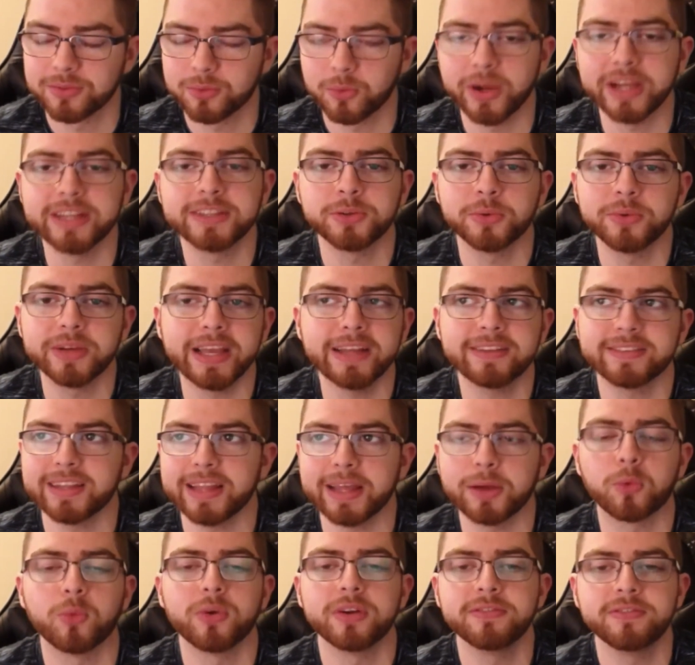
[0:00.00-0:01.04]
Wait till we get to
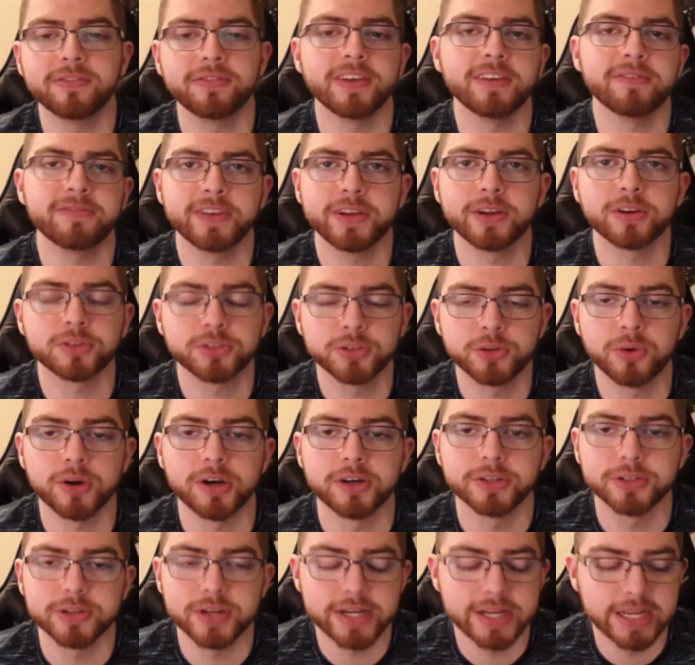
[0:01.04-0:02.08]
like 150 or
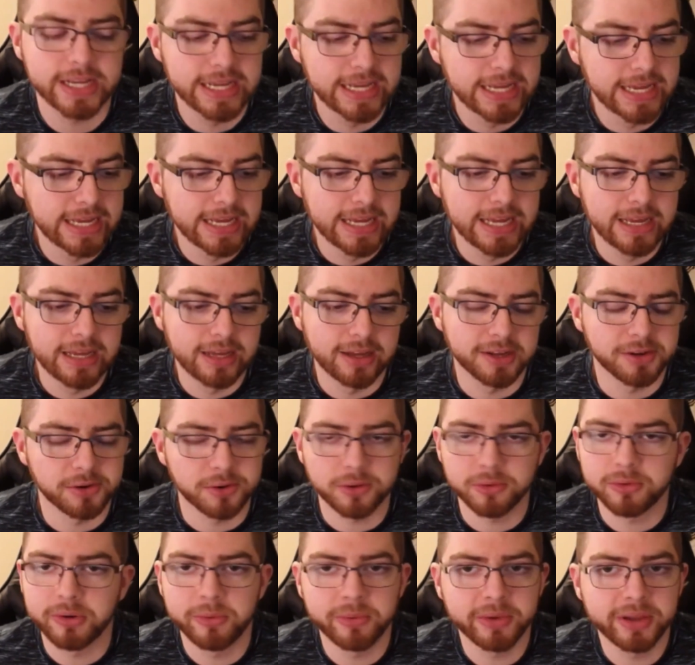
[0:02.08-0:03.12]
200.
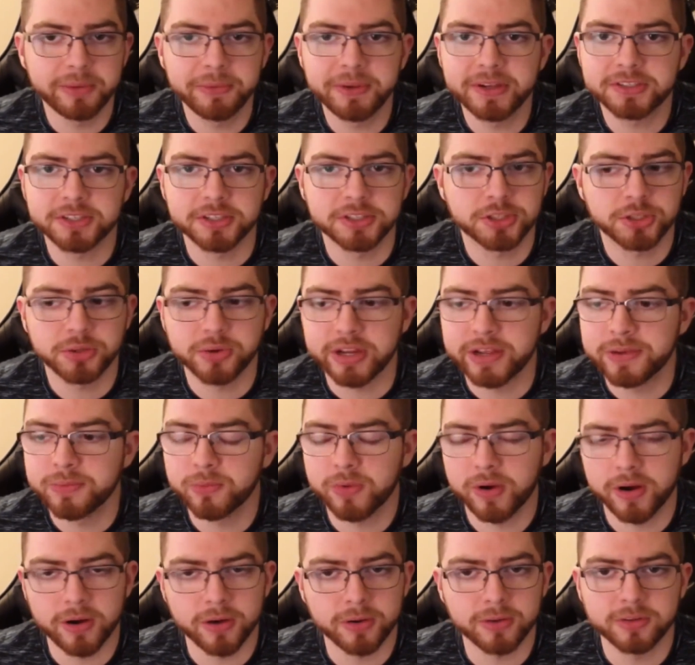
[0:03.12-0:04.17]
Or when we reach a stream
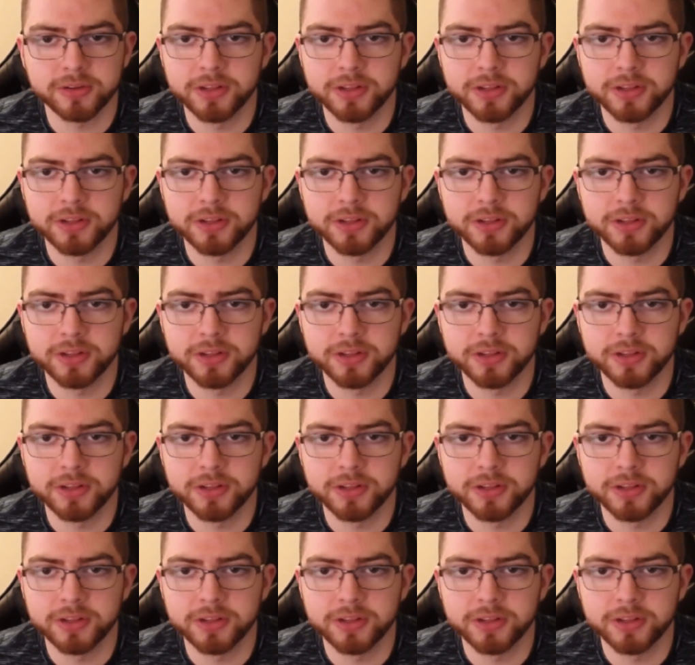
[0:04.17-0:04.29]
where,